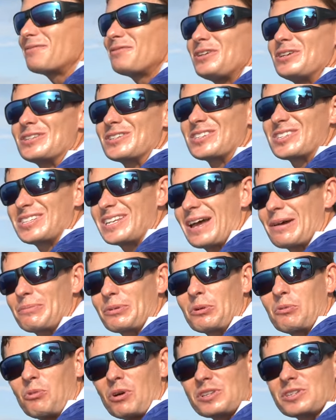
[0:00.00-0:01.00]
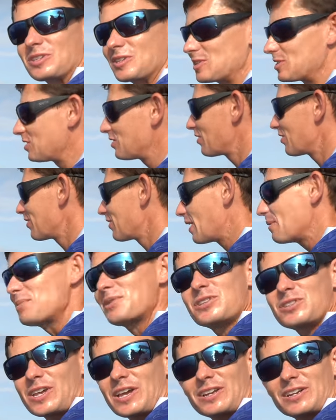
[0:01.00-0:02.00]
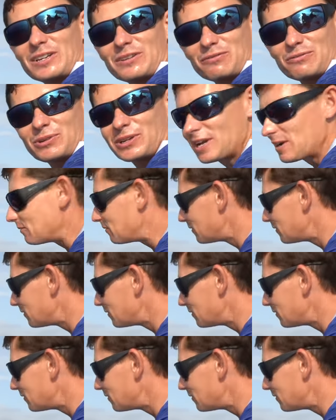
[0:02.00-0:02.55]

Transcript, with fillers: I've eaten snapper once this year. I'm excited if we get